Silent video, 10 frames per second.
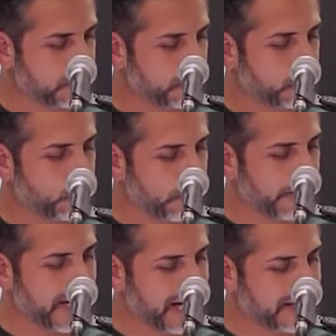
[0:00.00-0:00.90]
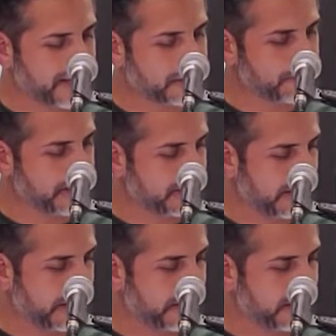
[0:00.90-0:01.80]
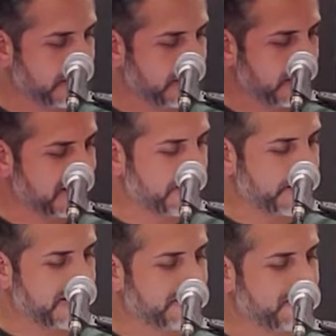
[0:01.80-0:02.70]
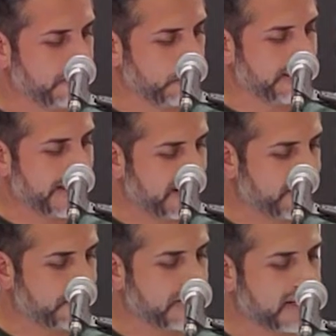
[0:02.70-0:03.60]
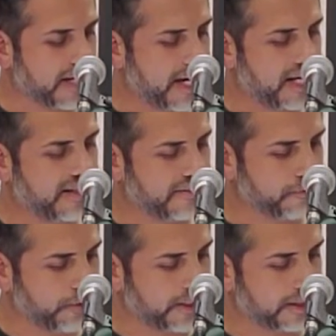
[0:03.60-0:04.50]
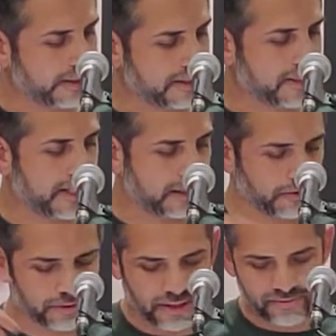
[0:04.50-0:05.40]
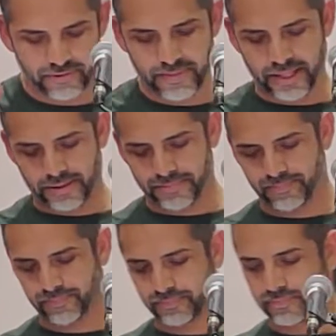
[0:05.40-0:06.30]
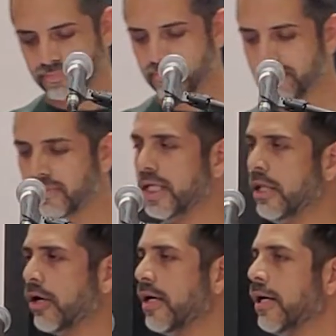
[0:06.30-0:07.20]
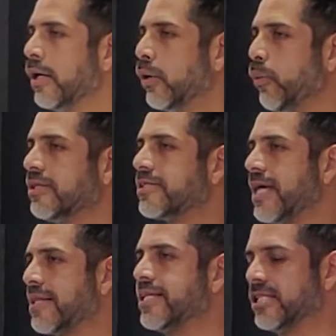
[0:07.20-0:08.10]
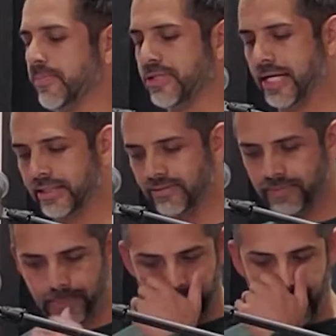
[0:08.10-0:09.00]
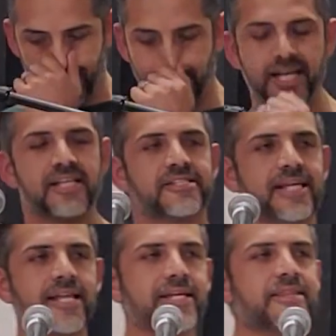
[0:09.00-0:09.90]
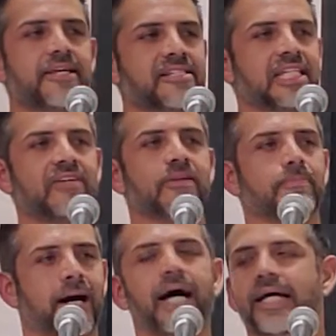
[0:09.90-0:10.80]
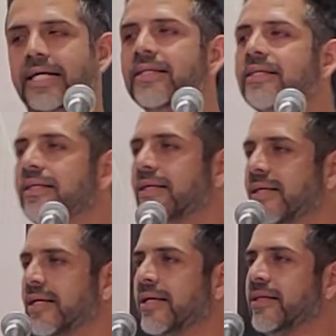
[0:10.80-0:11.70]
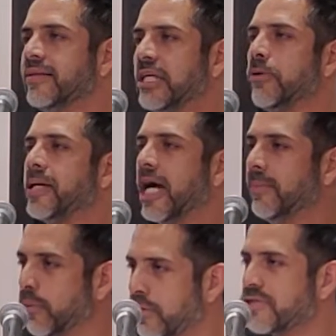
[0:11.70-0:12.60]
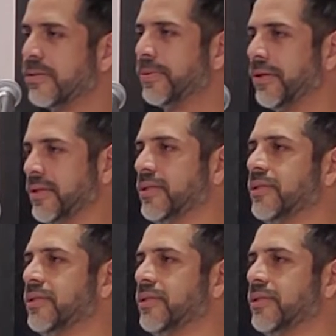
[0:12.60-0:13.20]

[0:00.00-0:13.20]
to do what ought not to be done. They become filled with every kind of wickedness, and it goes on from there. Look, what's Satan's objective? Look, Satan doesn't even mind that you become a worshiper.